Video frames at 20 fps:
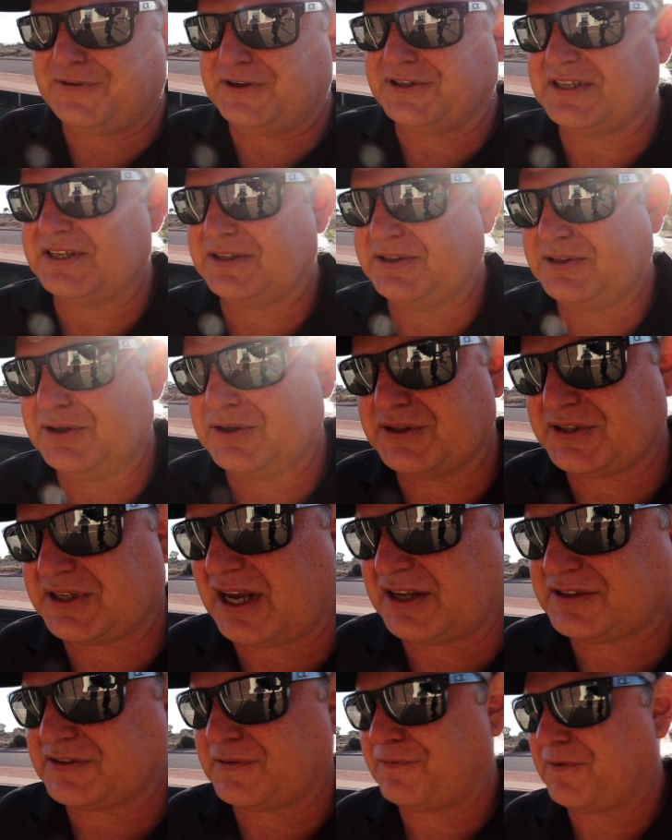you did use it
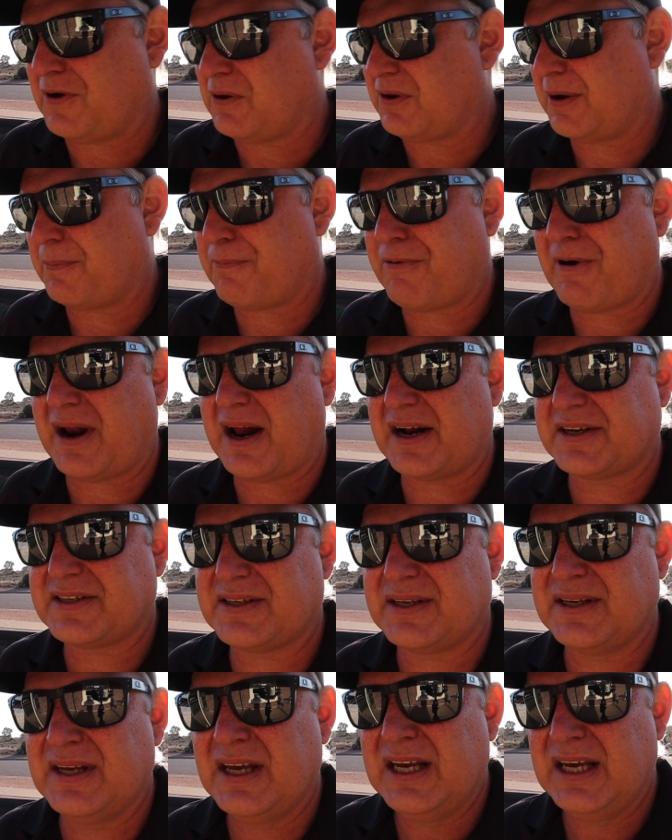as a foliar
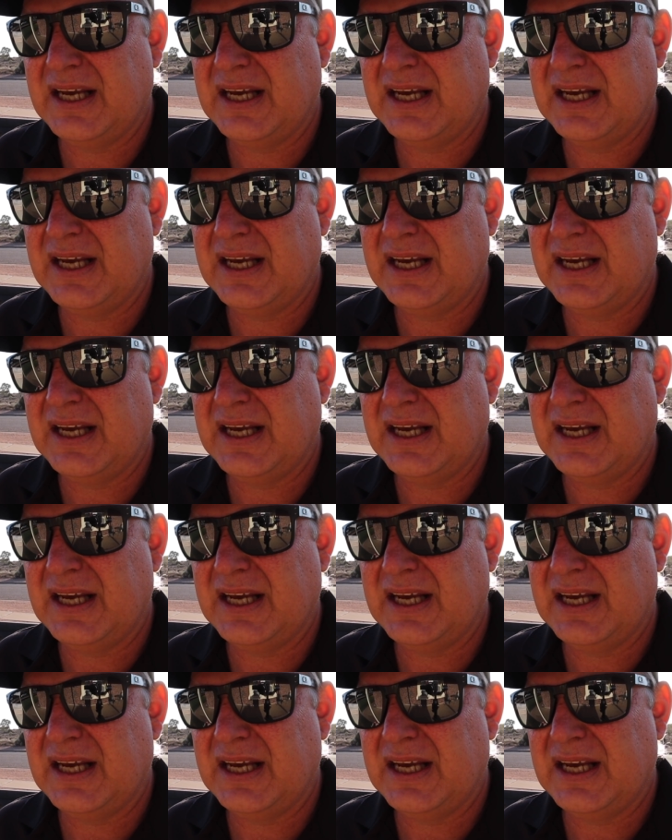product,